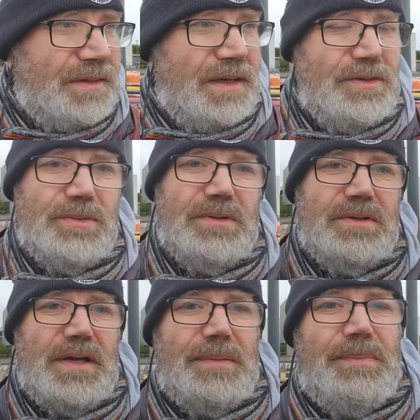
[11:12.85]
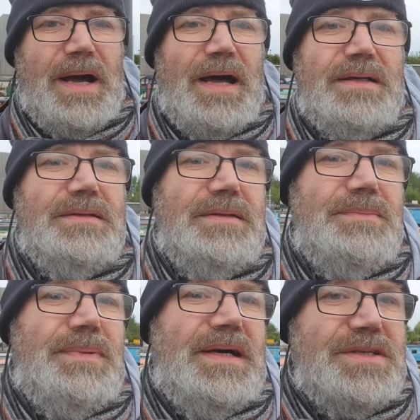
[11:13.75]
are no longer part
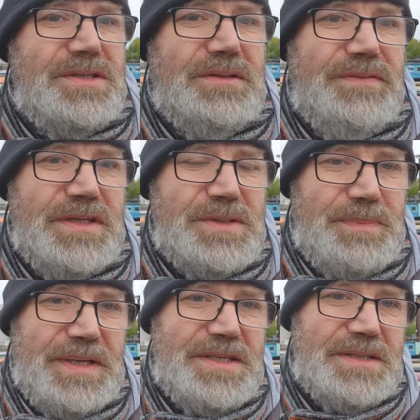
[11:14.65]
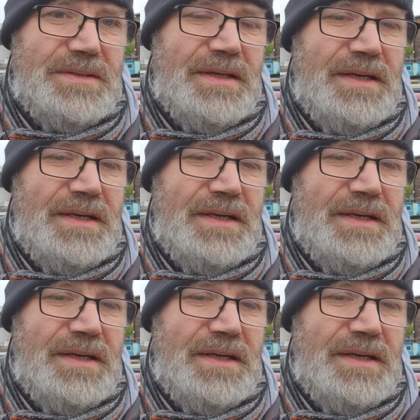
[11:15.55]
and parcel of this basin,